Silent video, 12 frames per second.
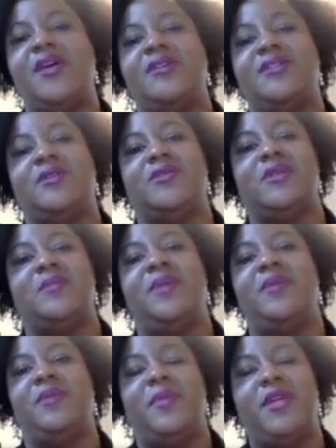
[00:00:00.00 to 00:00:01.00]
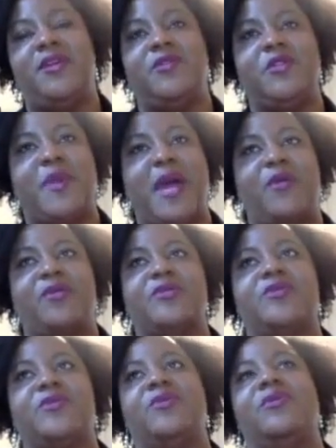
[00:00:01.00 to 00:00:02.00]
So some people may use
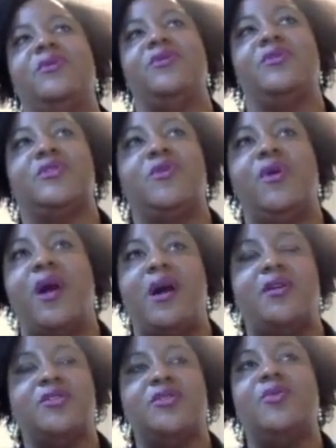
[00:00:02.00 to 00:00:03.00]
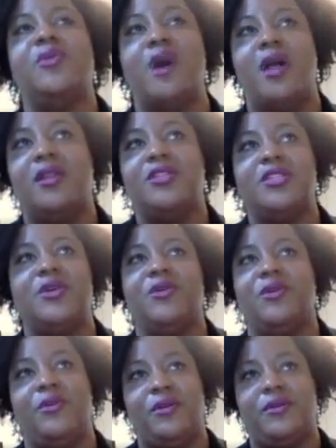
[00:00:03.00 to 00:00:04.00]
PowerSchool or Schoolology
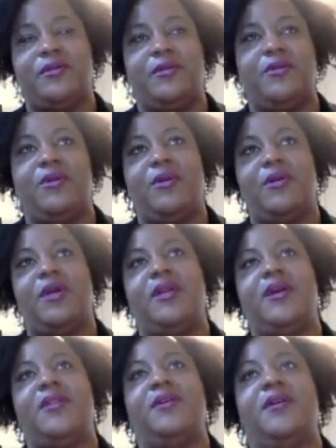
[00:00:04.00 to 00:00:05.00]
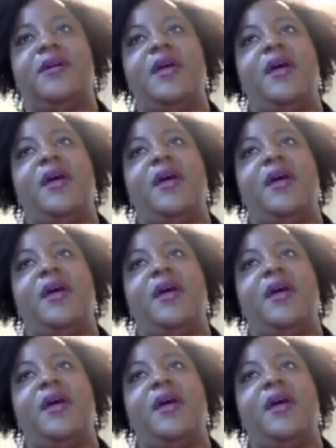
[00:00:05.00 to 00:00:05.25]
or another